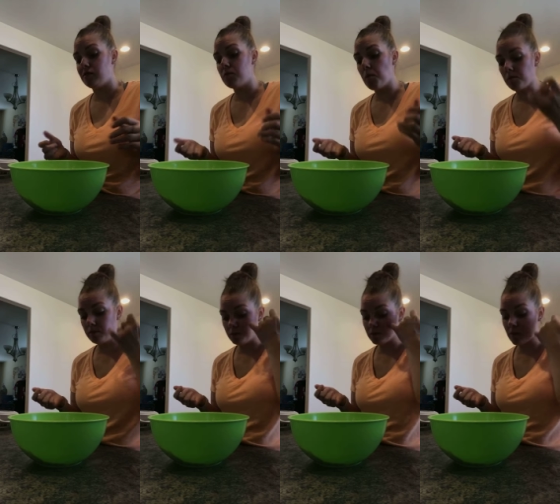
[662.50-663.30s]
these,
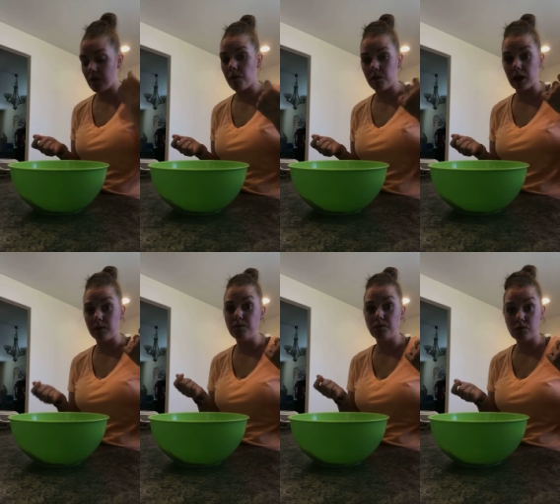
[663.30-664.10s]
like,
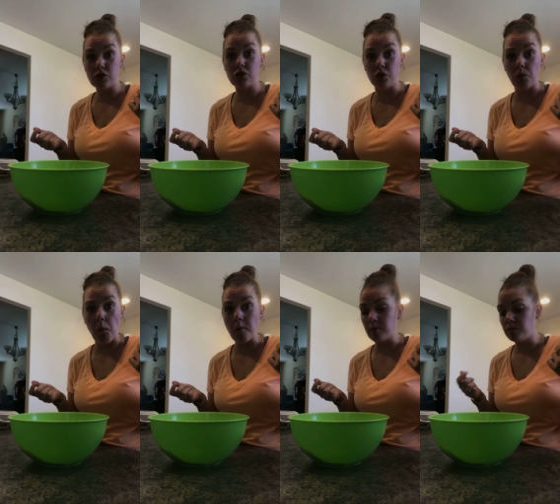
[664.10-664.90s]
soon.
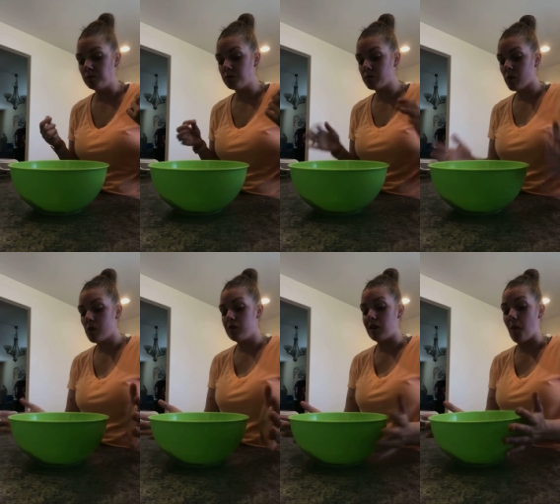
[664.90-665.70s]

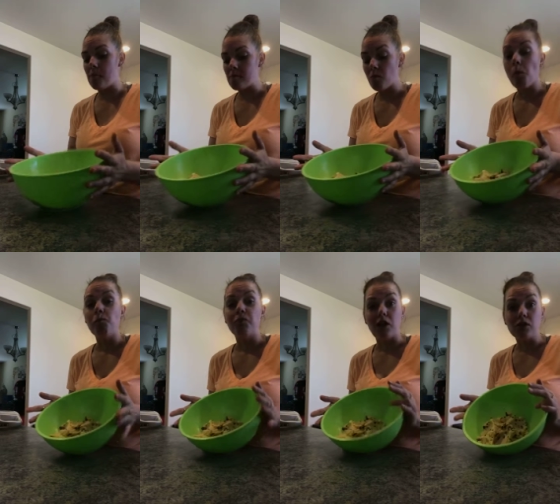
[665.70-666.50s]
So,
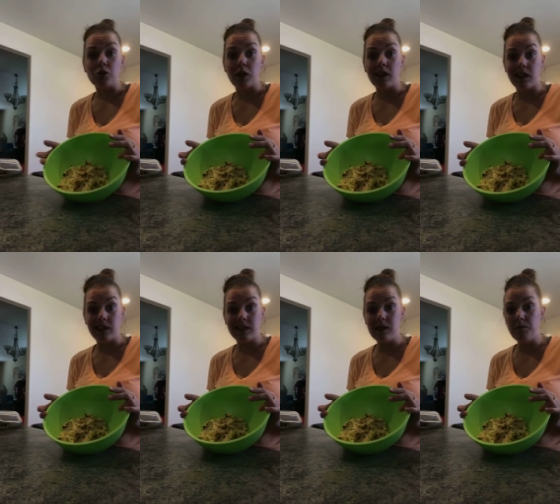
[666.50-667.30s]
that was quick and
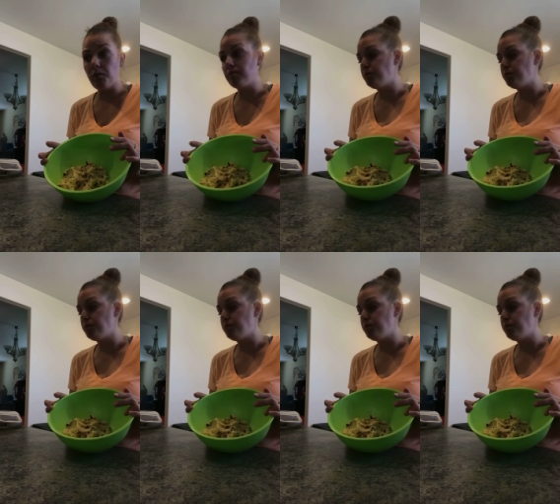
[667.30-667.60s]
easy.